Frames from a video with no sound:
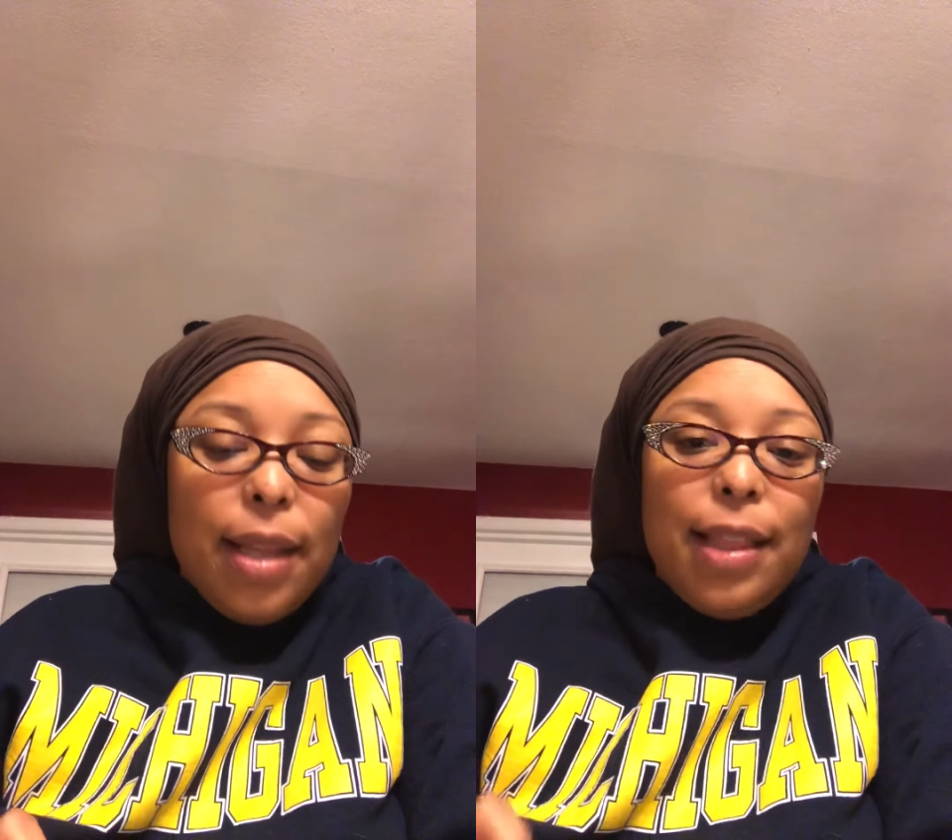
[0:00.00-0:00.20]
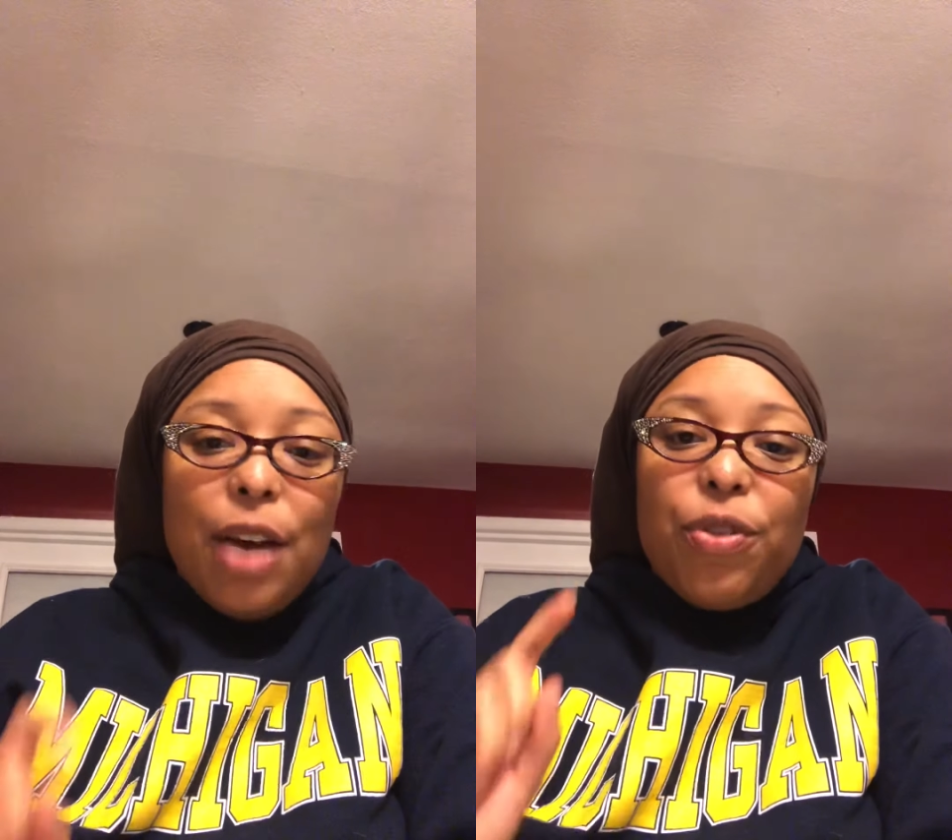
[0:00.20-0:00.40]

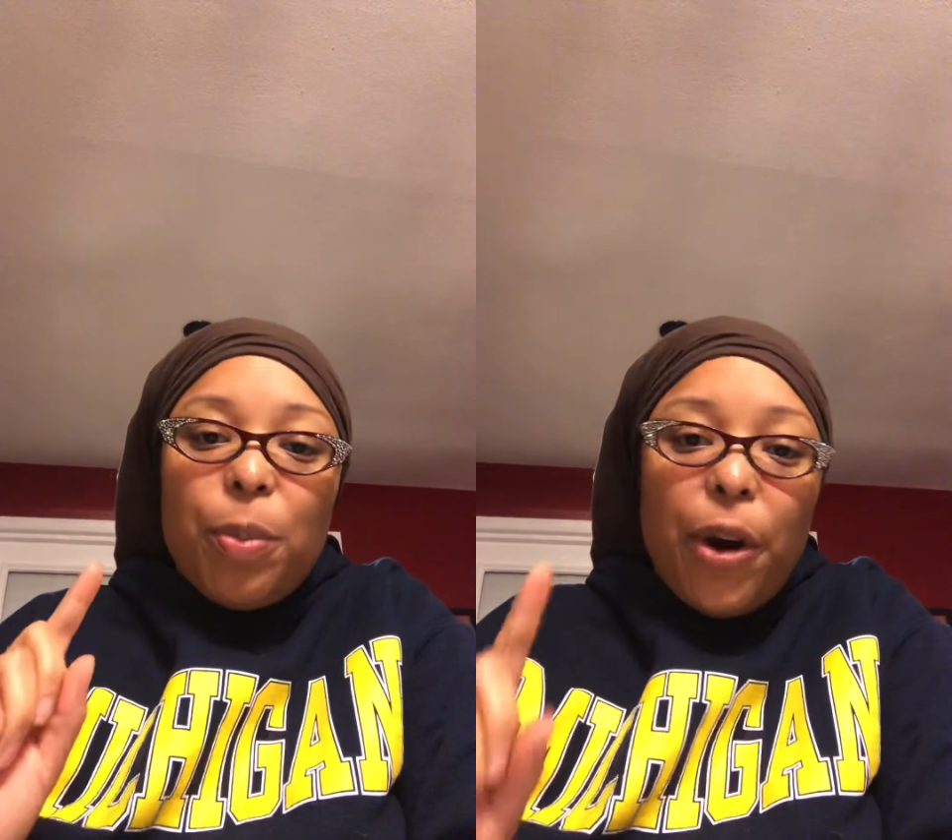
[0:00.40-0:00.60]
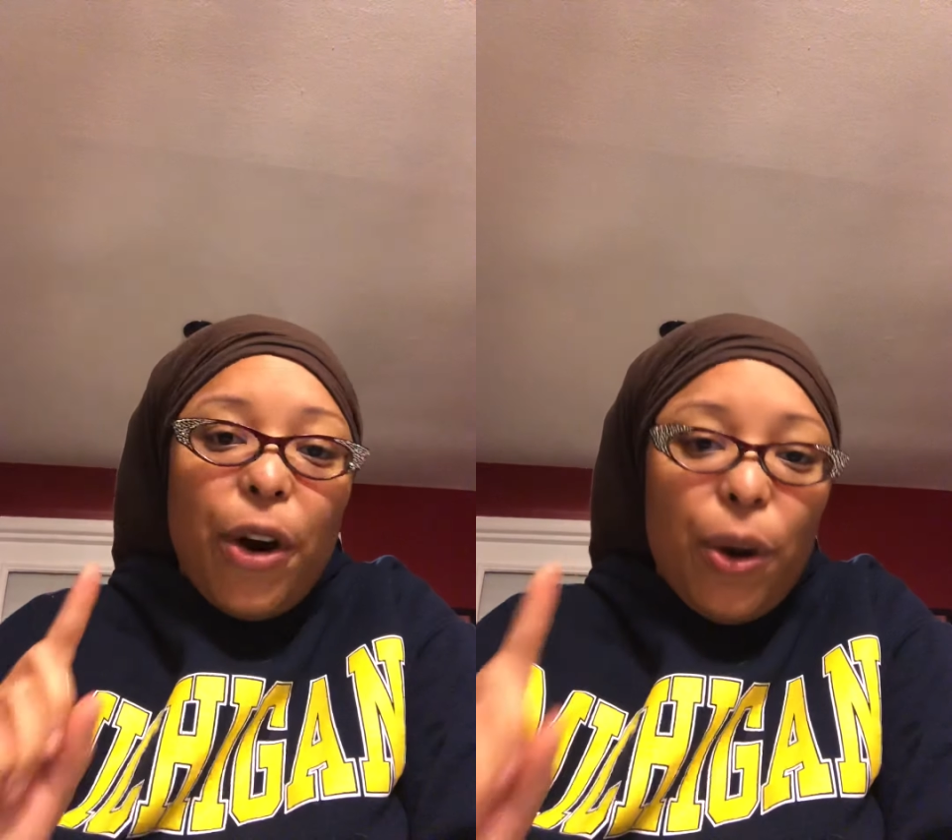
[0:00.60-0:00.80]
that from
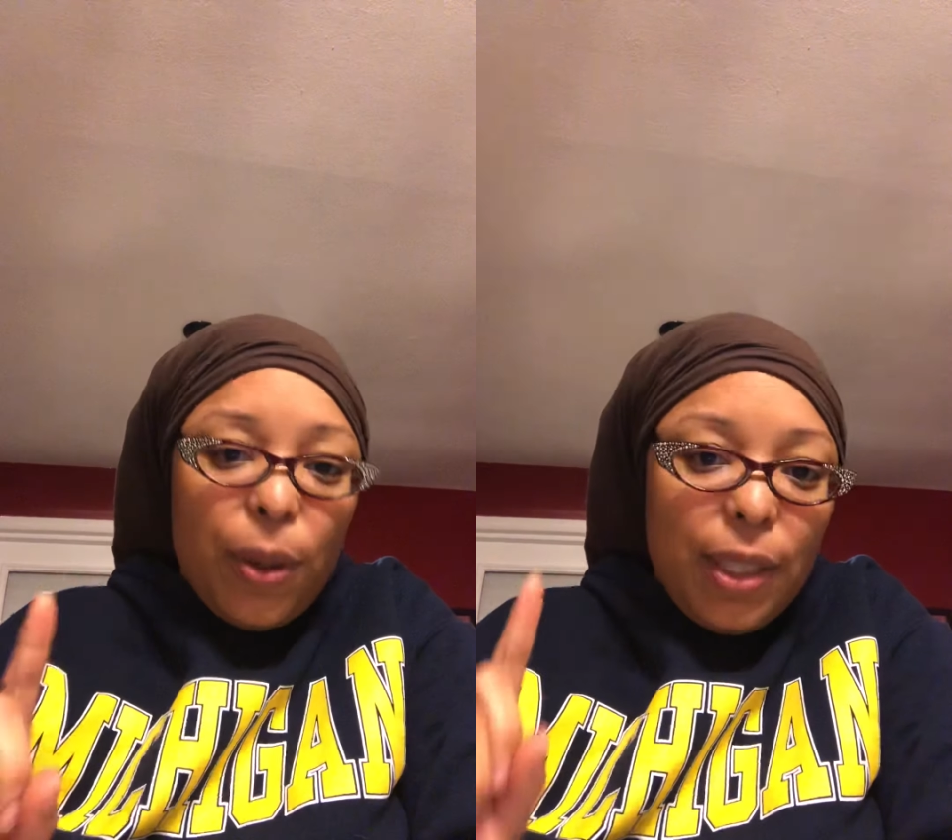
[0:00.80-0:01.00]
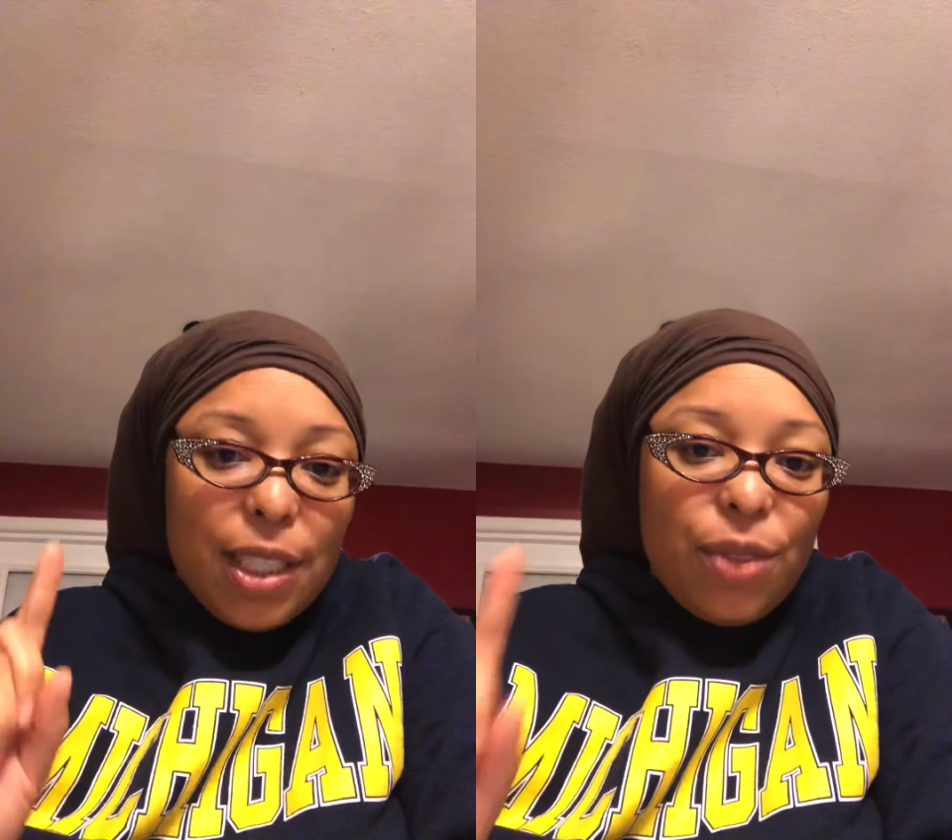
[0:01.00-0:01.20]
our
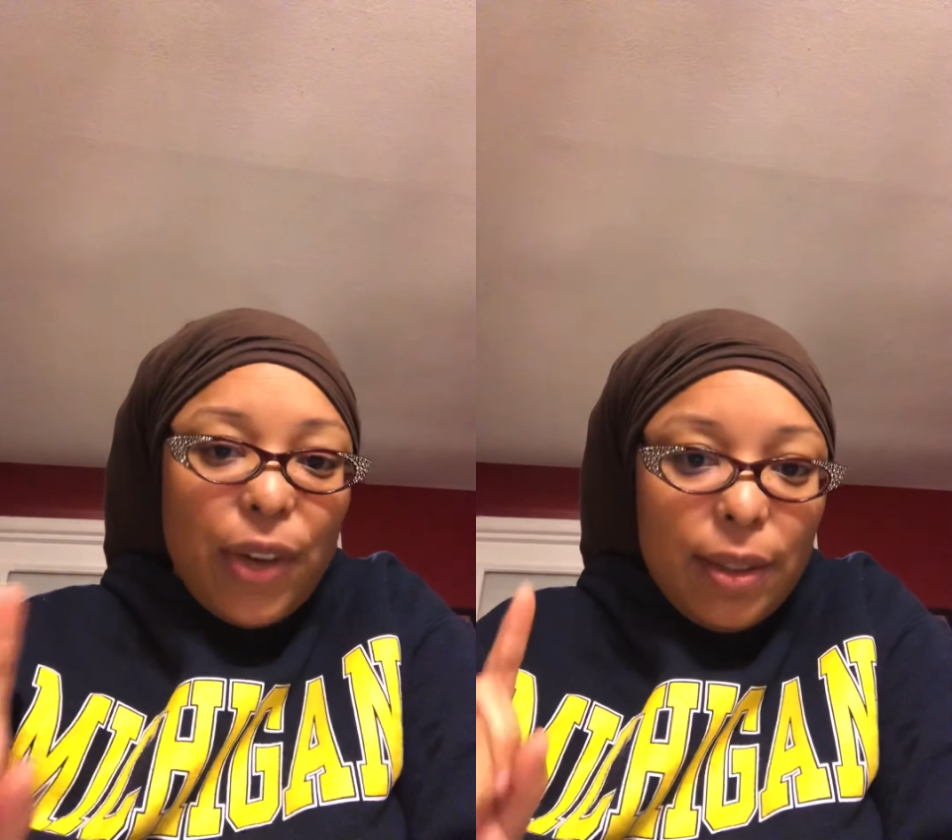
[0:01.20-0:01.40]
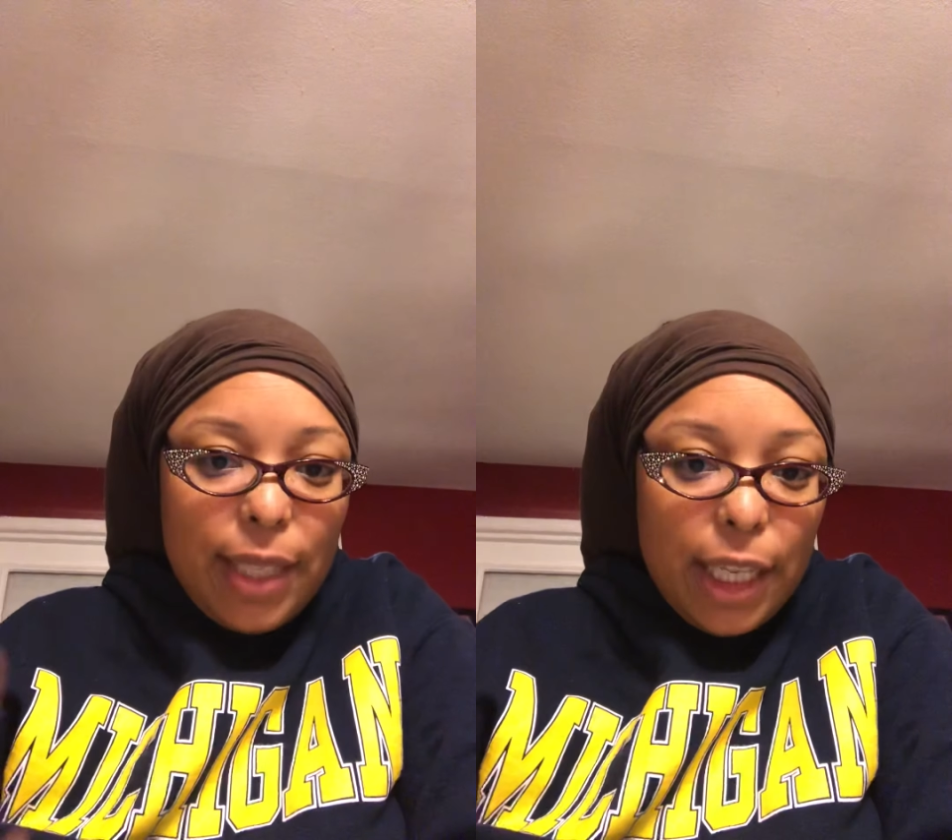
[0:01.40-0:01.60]
earliest
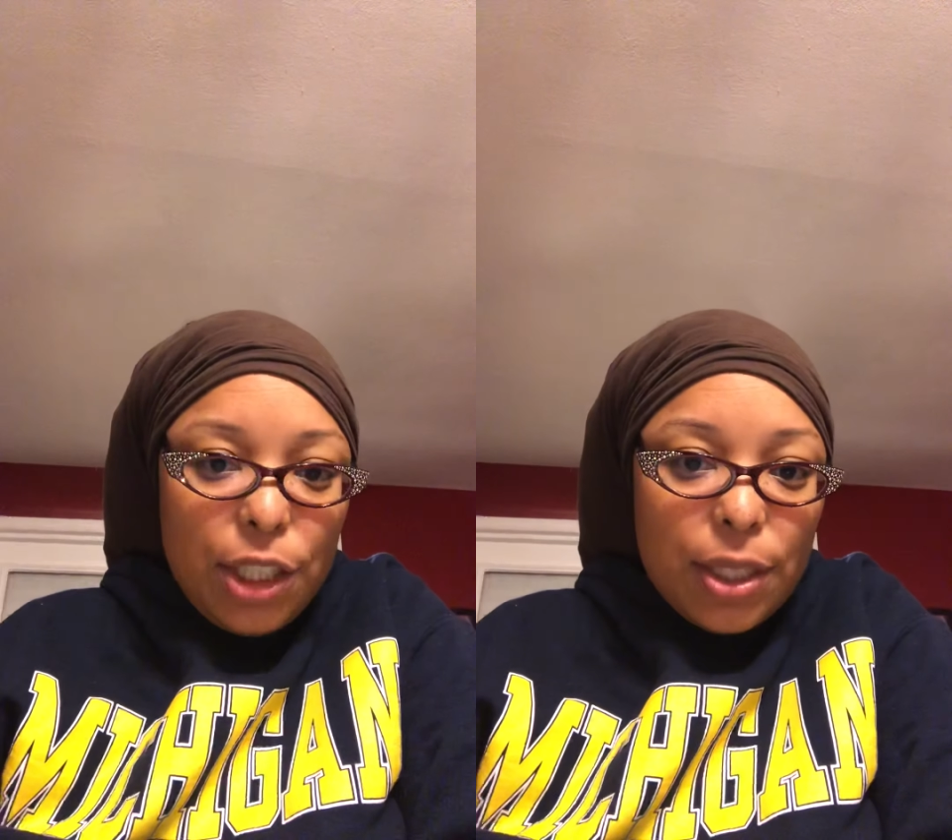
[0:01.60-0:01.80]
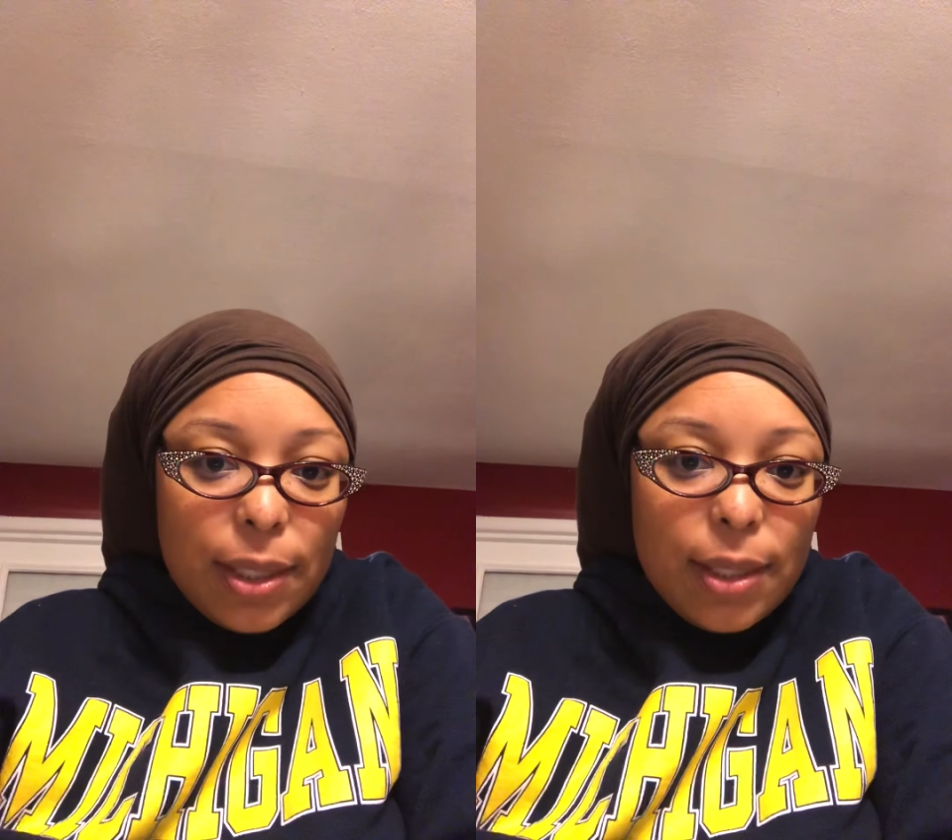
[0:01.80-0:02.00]

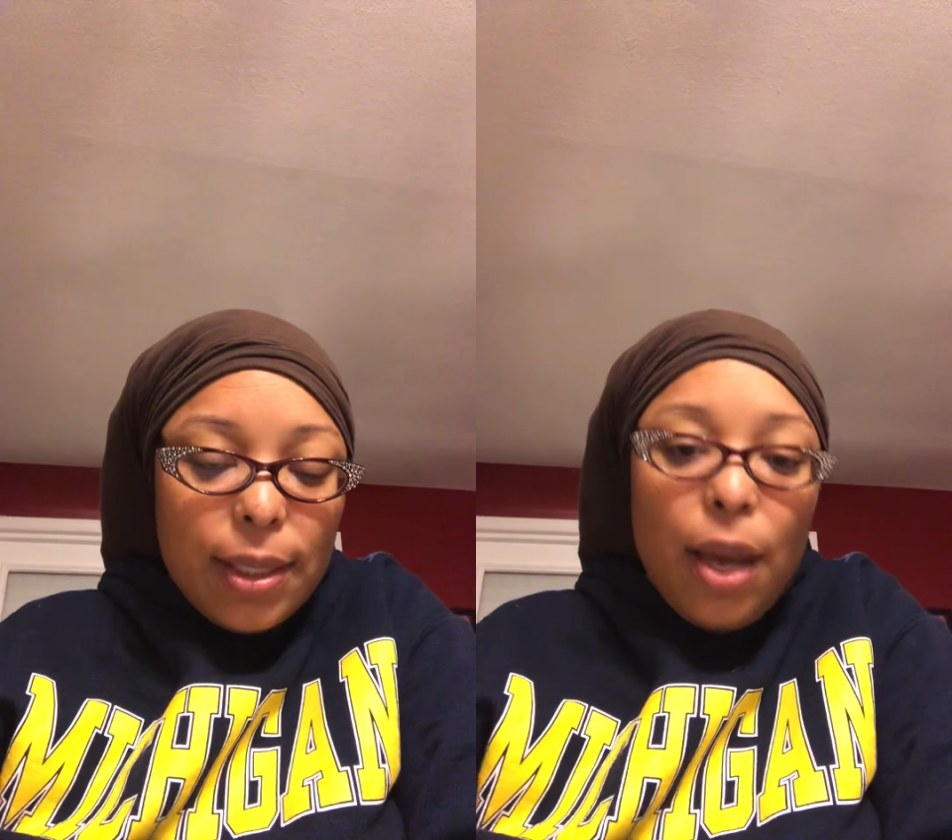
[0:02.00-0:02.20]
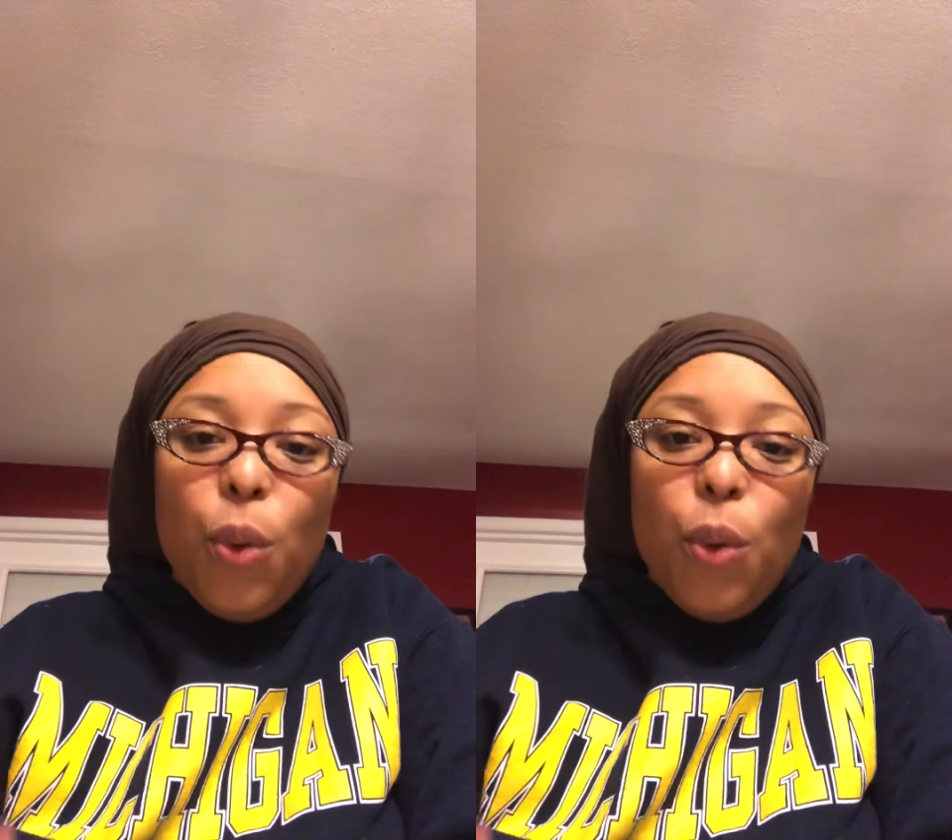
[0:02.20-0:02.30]
foundations,